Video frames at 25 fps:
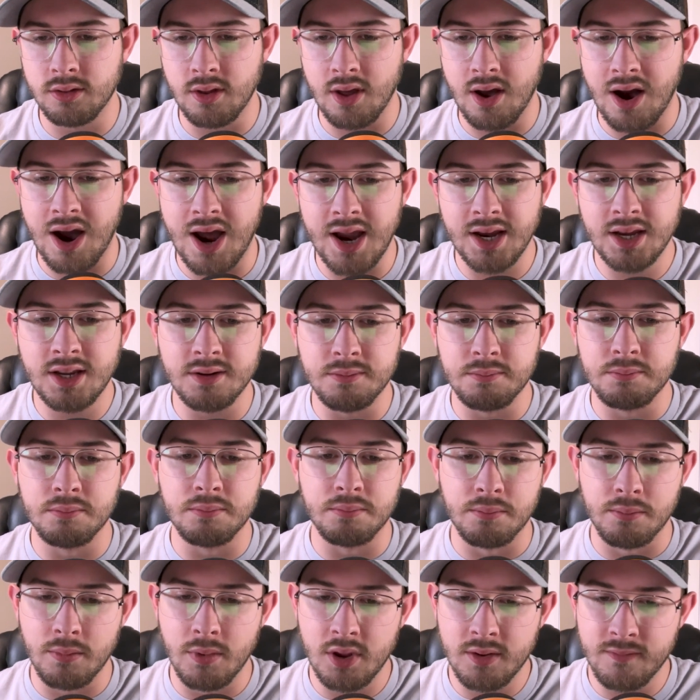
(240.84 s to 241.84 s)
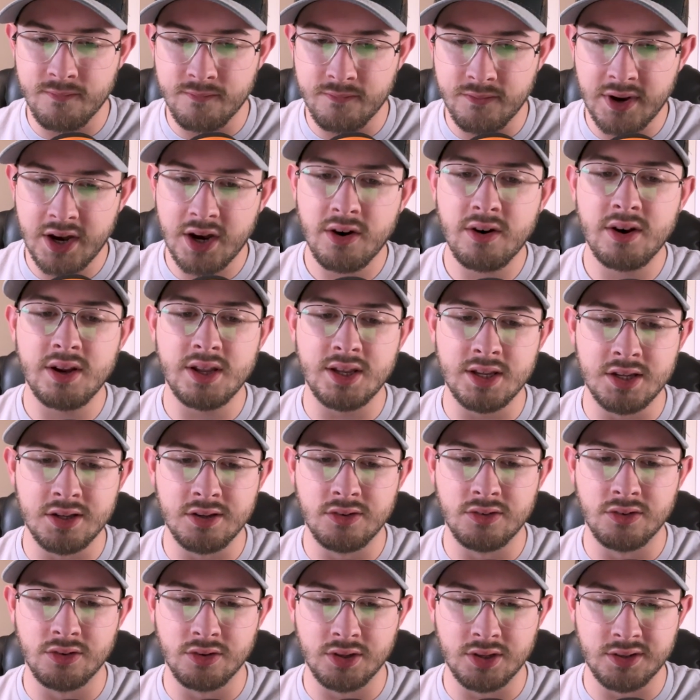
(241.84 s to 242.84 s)
I can very
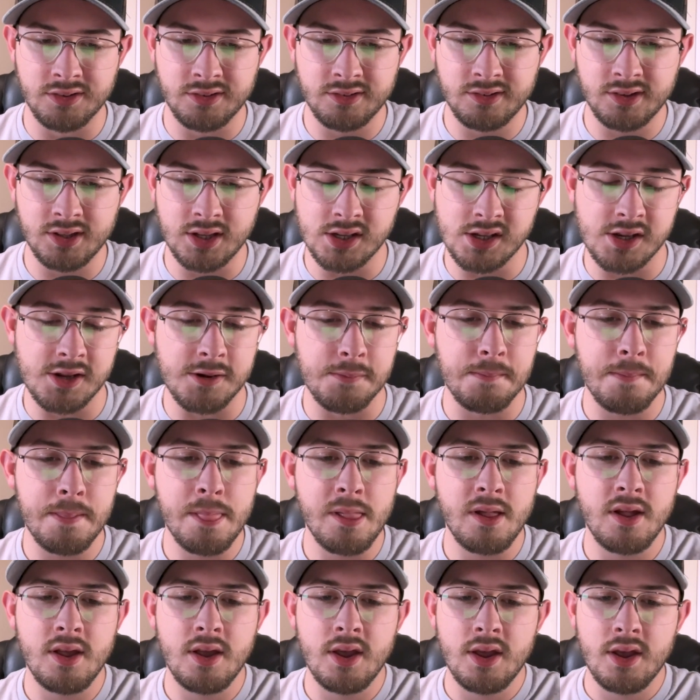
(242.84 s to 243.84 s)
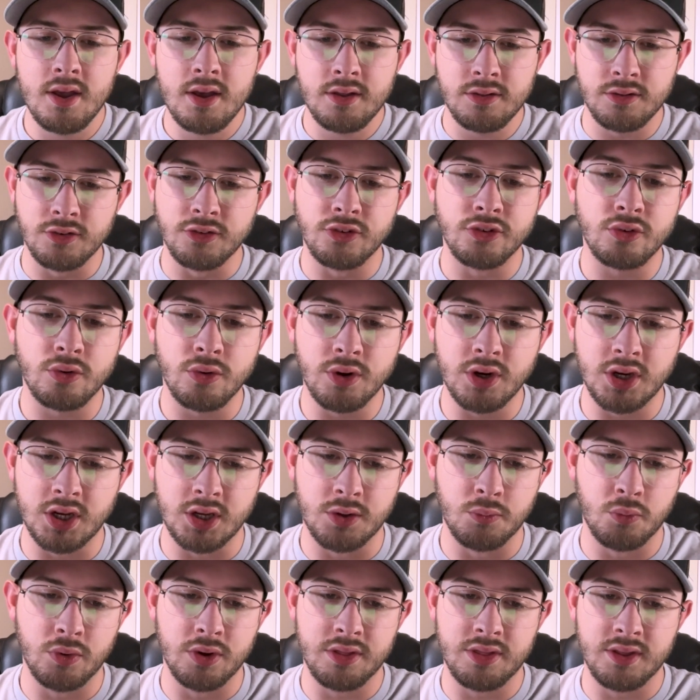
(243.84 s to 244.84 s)
easily see the
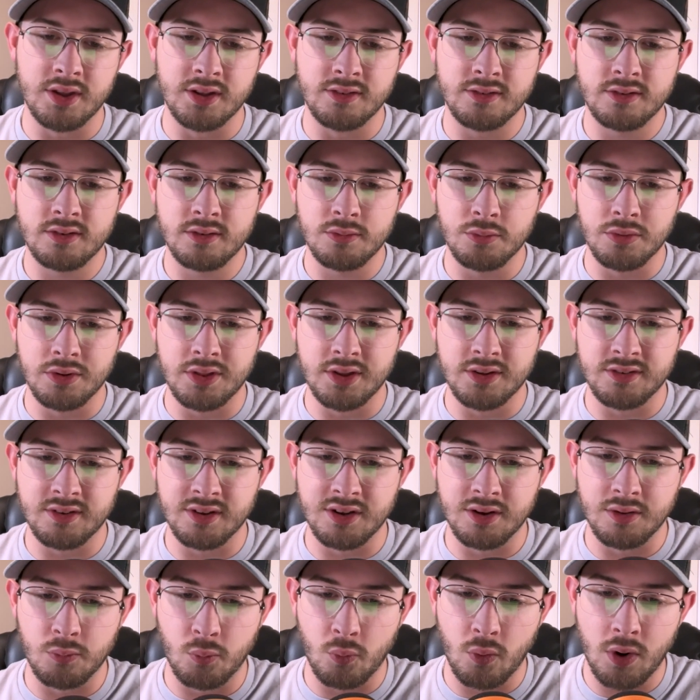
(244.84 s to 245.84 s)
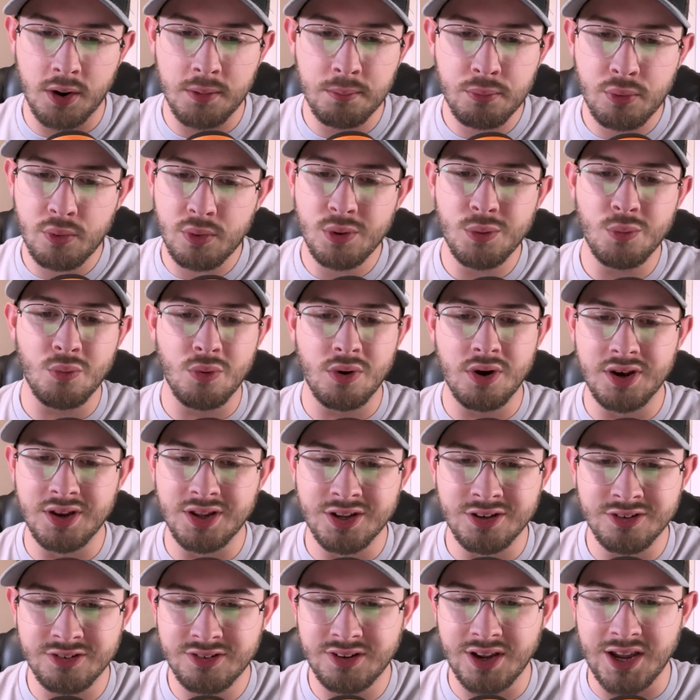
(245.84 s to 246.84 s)
screen with its 1.1
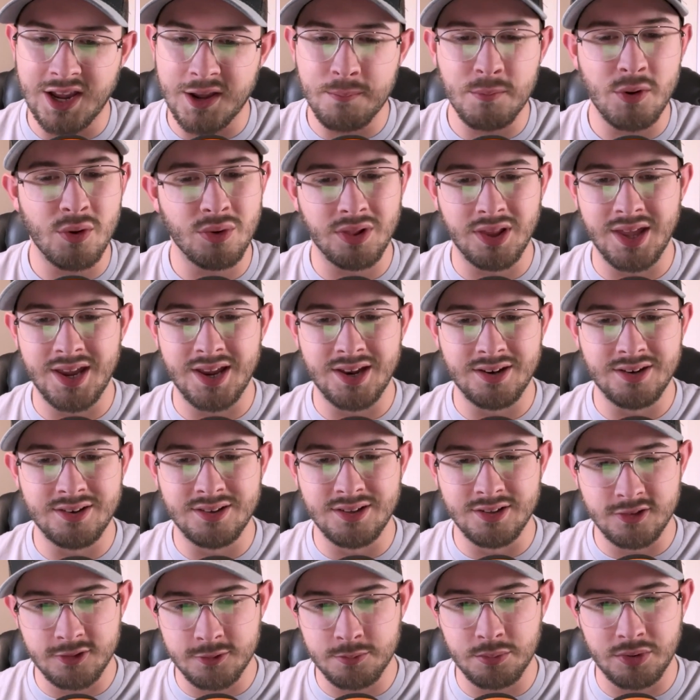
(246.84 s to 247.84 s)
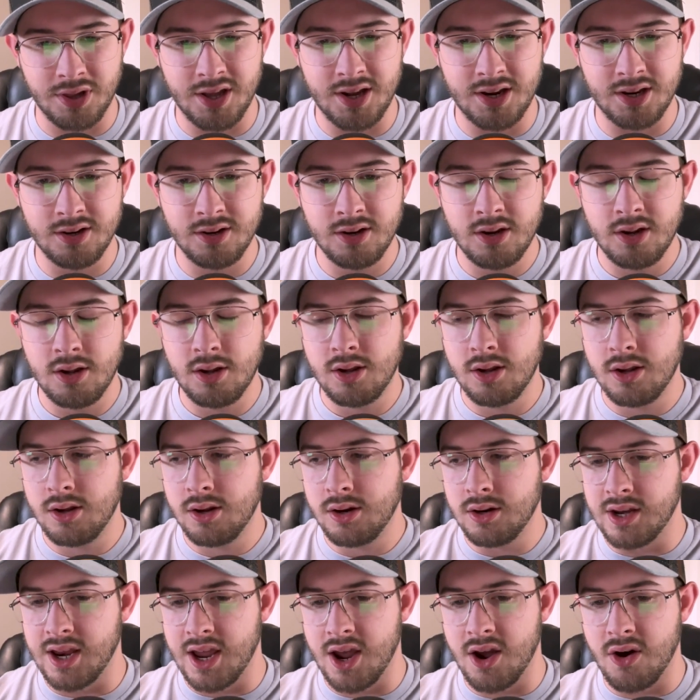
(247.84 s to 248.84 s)
inch AMOLED display.
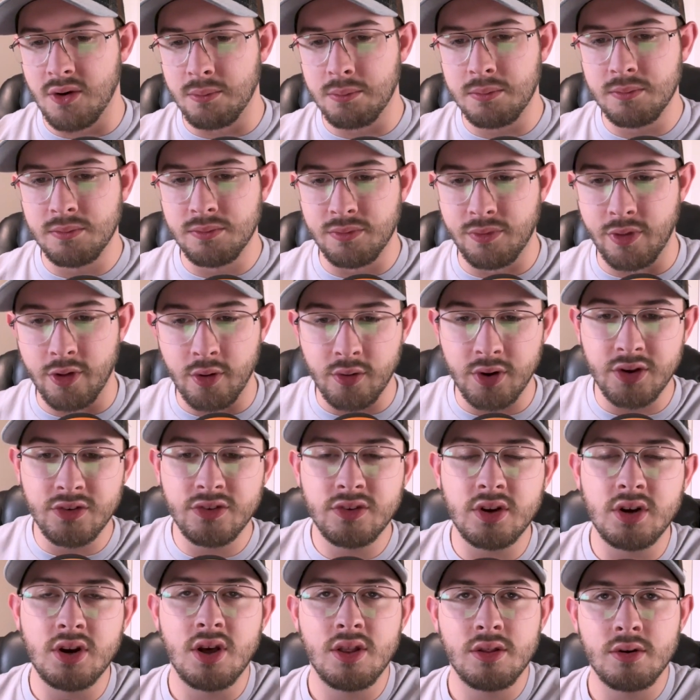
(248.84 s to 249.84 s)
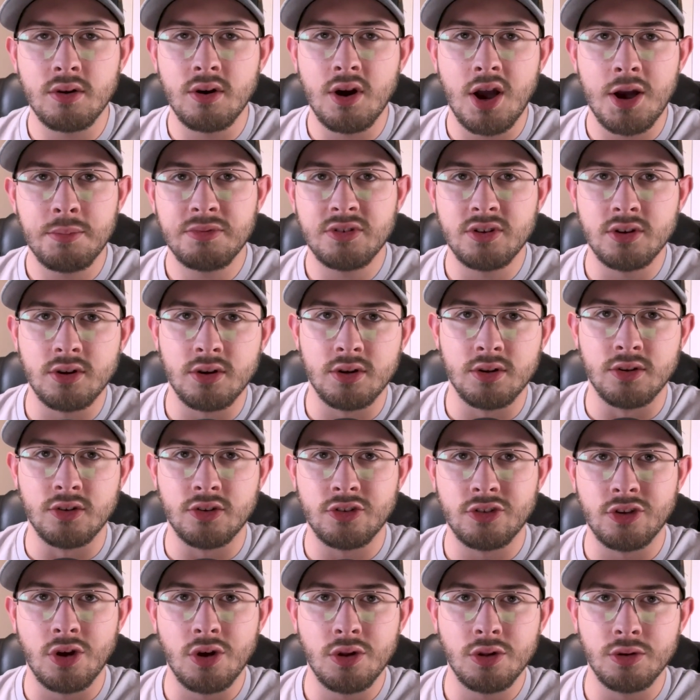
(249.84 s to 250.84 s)
Now, there is another option on the
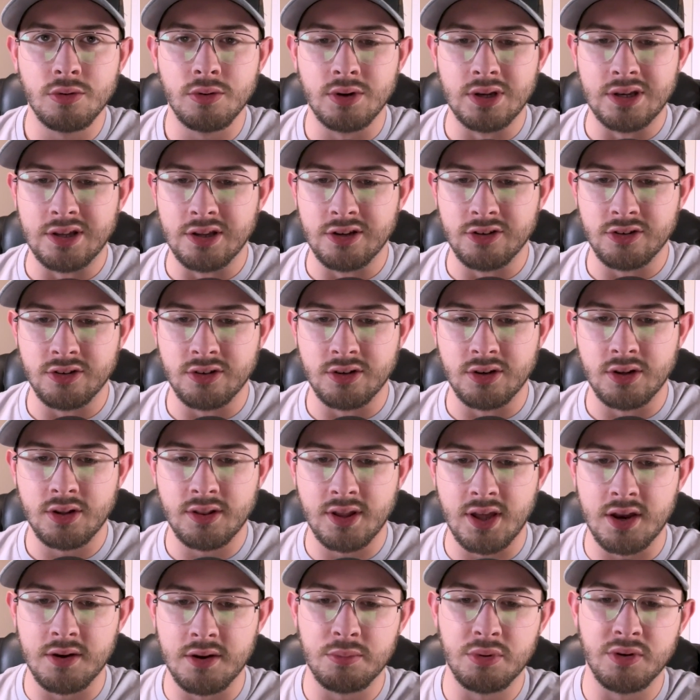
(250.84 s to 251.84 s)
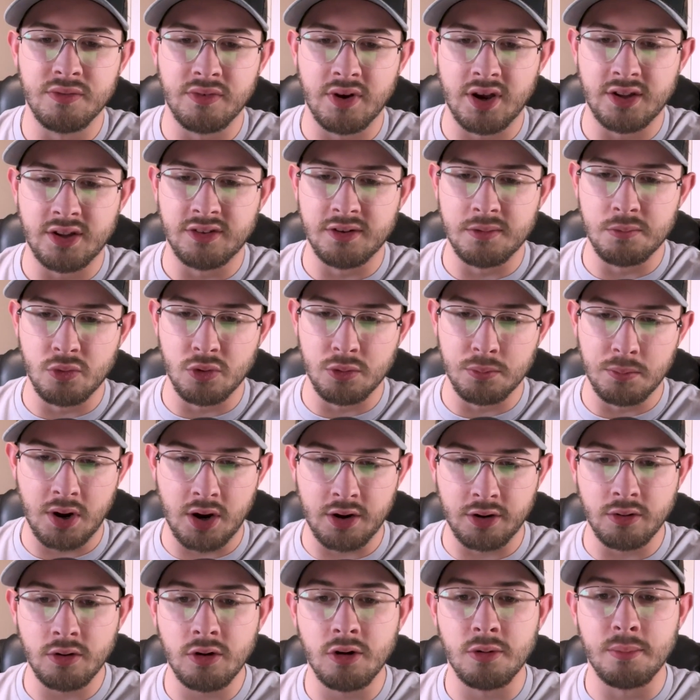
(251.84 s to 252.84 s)
Solar Edition that provides a more
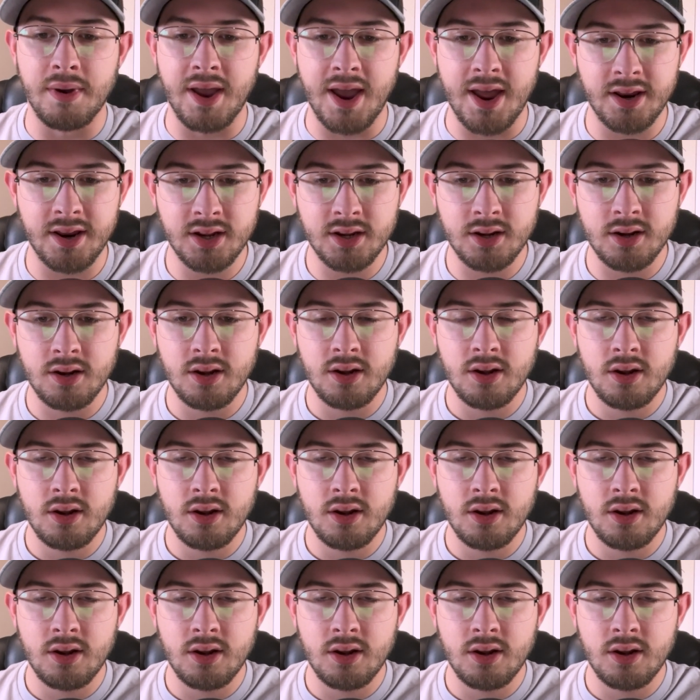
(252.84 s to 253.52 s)
monochromatic